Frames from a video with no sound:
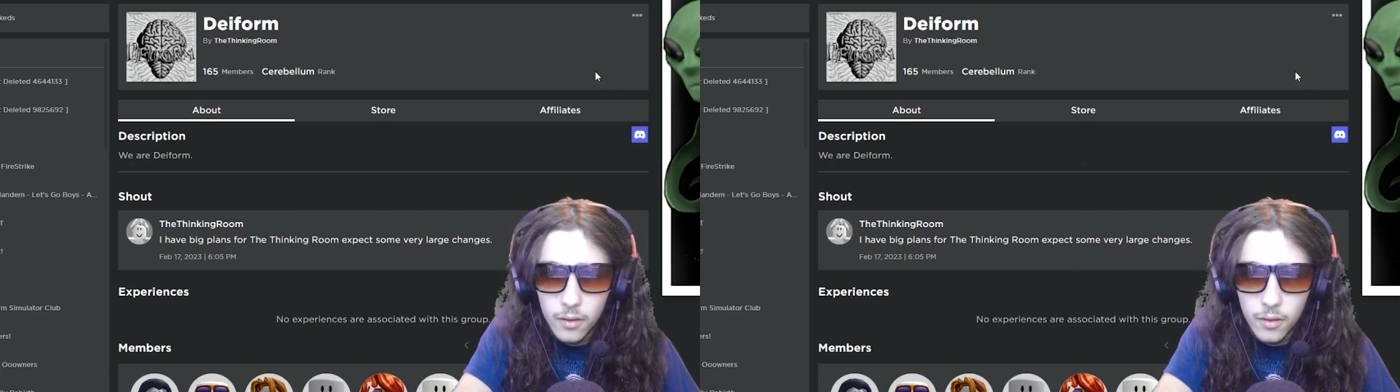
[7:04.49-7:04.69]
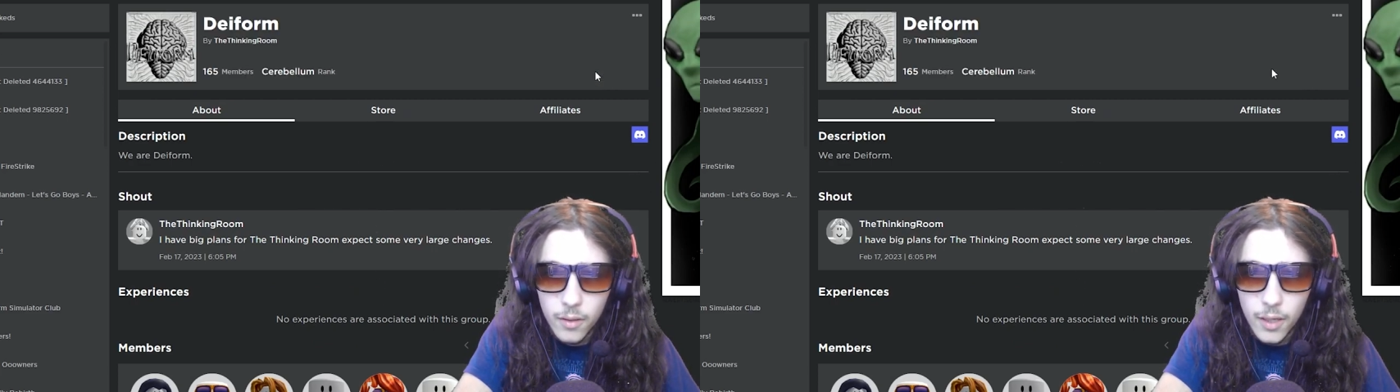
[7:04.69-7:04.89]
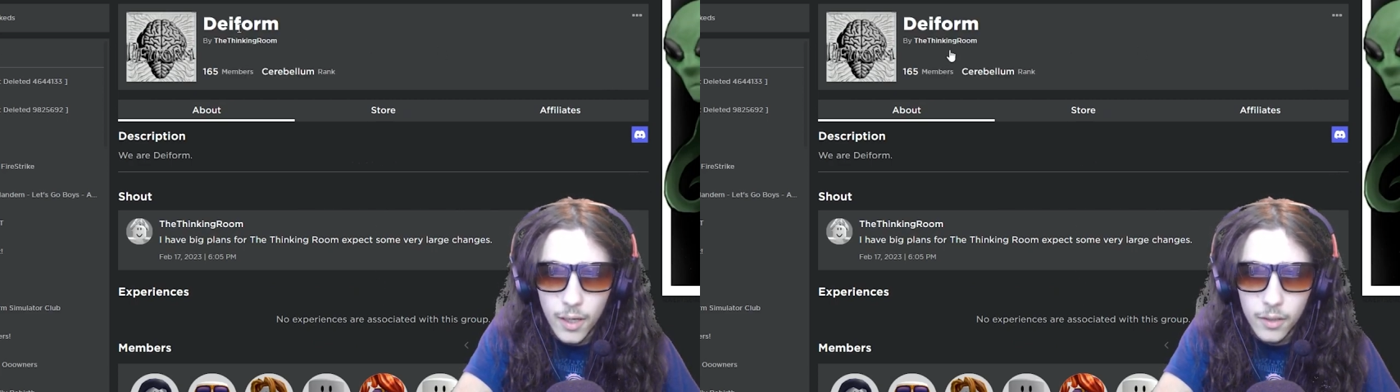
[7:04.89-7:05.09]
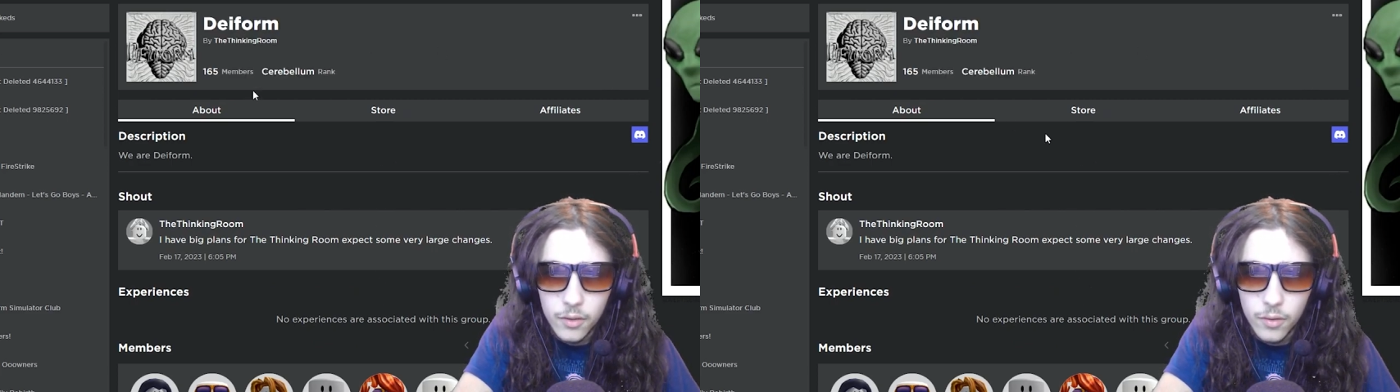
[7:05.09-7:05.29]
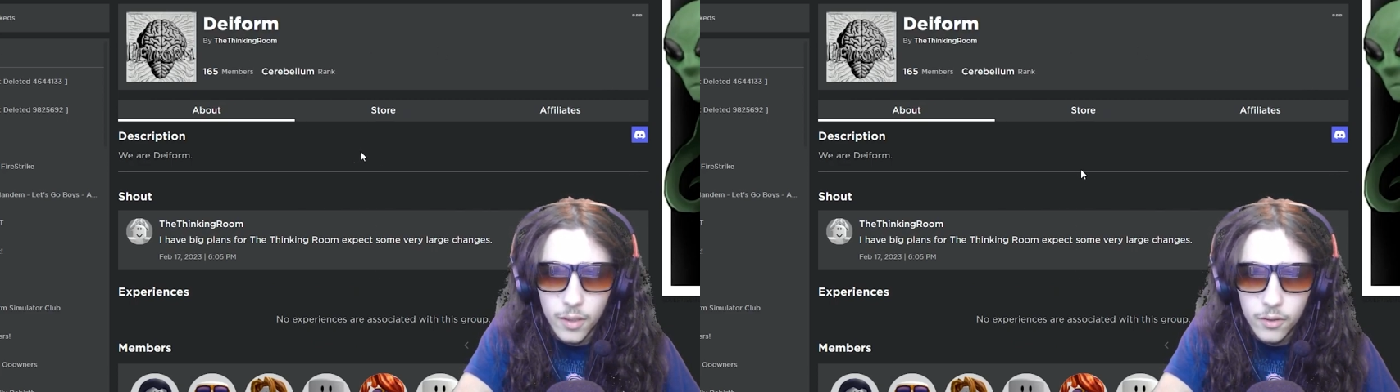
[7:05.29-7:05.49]
Okay, I can
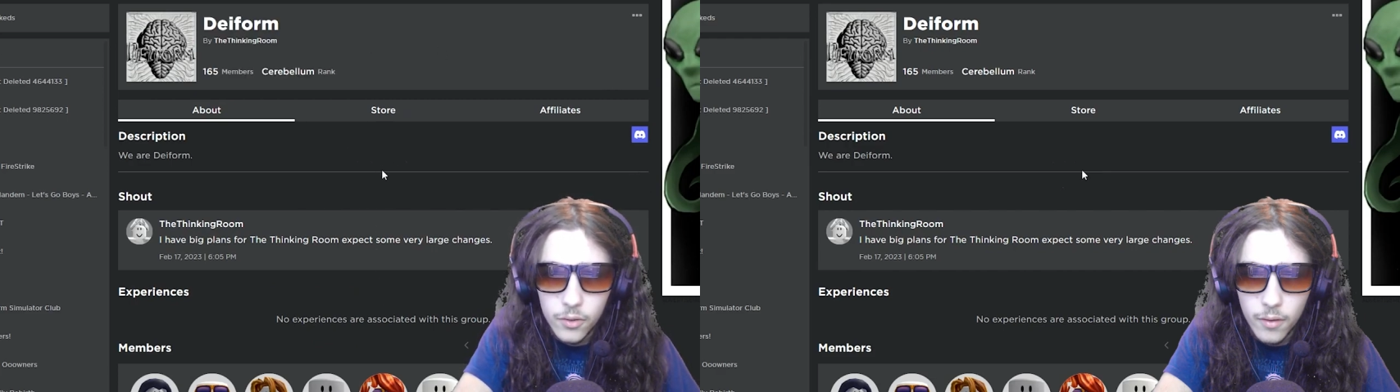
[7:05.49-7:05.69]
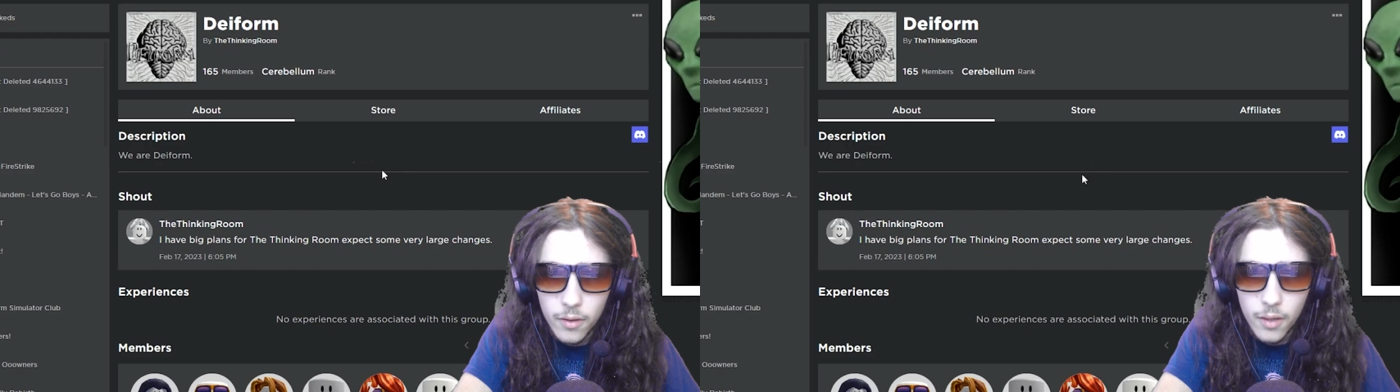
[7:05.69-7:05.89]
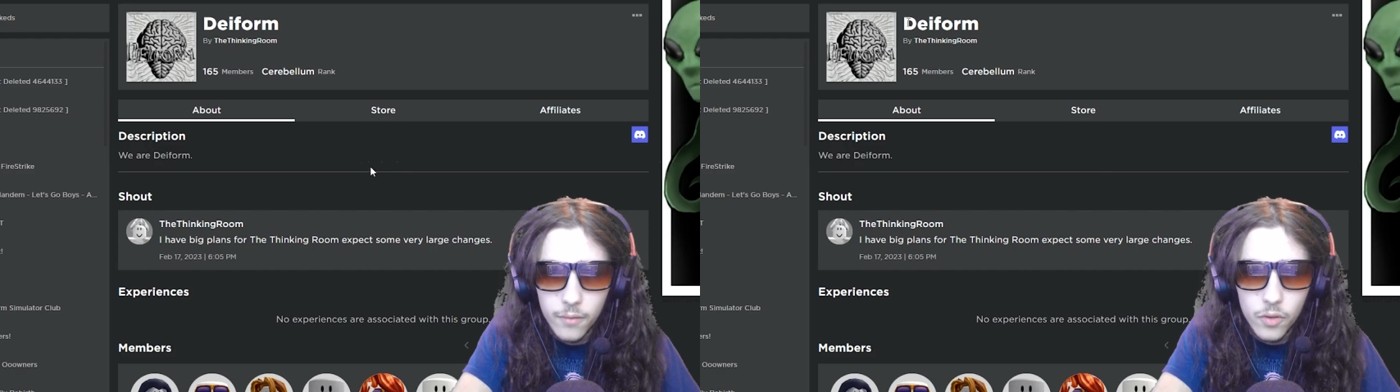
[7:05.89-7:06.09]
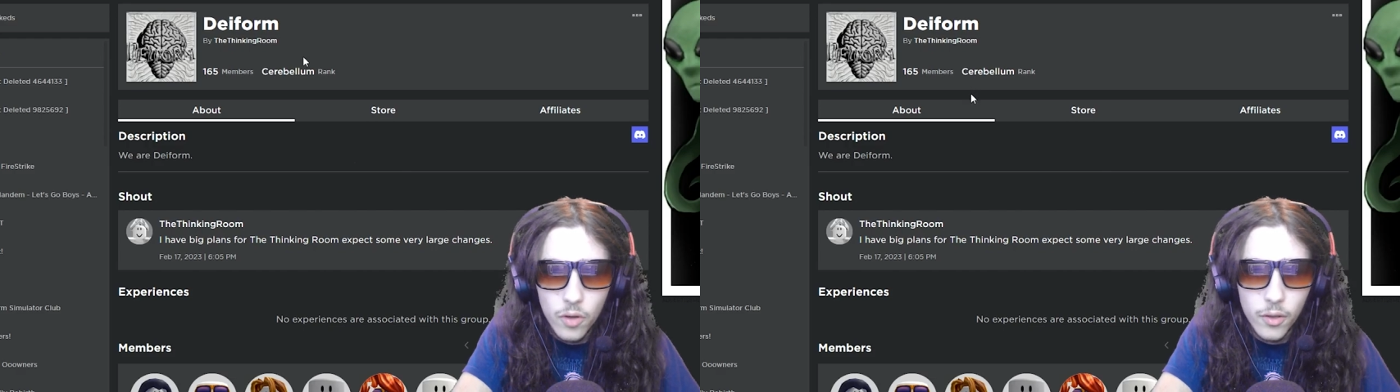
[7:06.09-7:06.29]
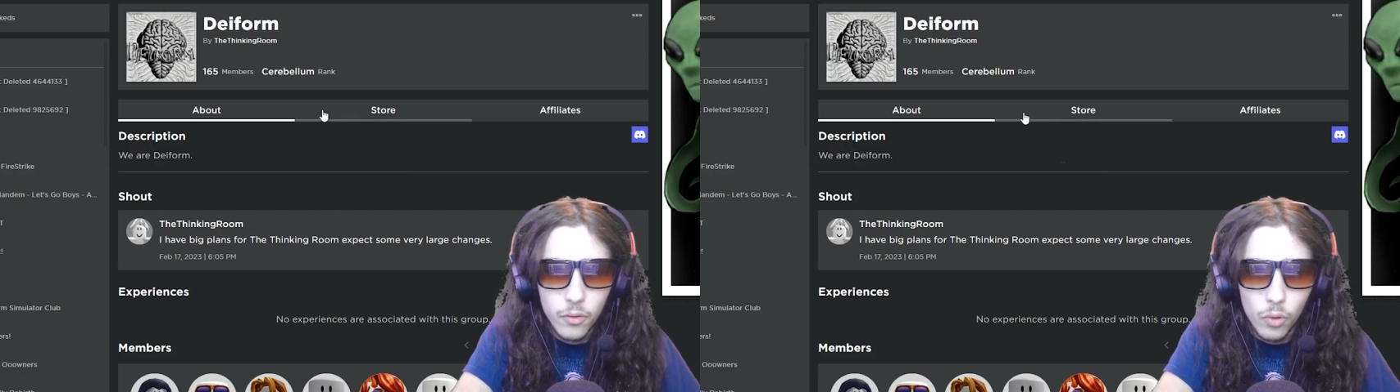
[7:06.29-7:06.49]
join it. I joined I joined
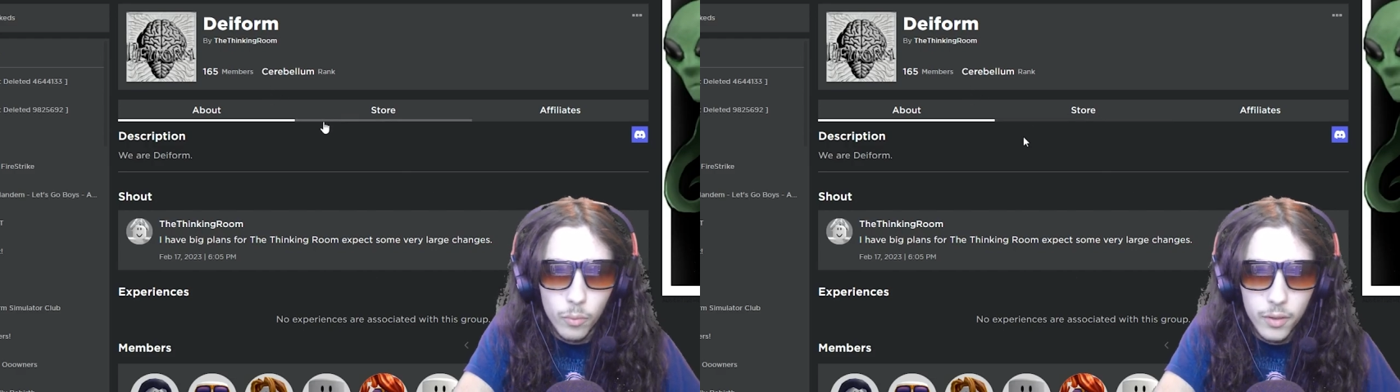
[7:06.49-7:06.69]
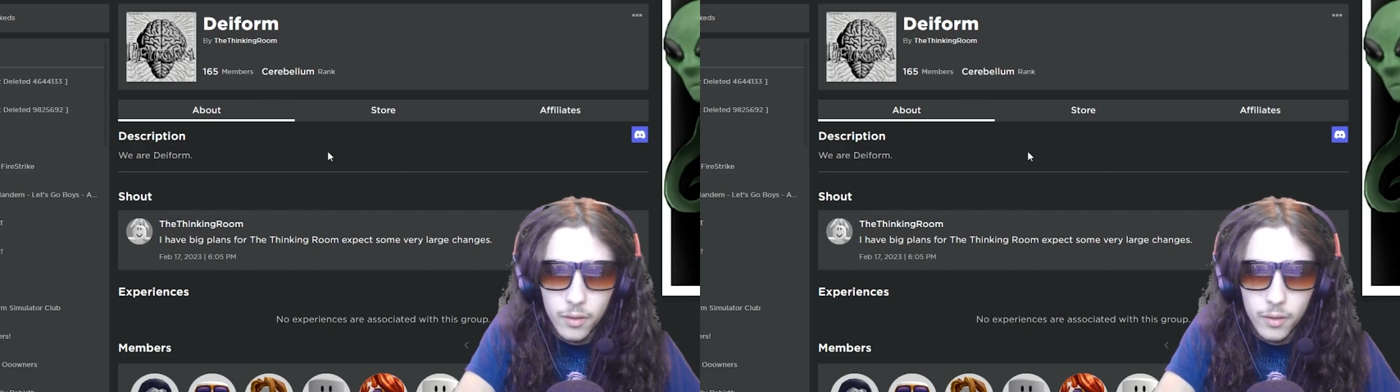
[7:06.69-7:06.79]
the group.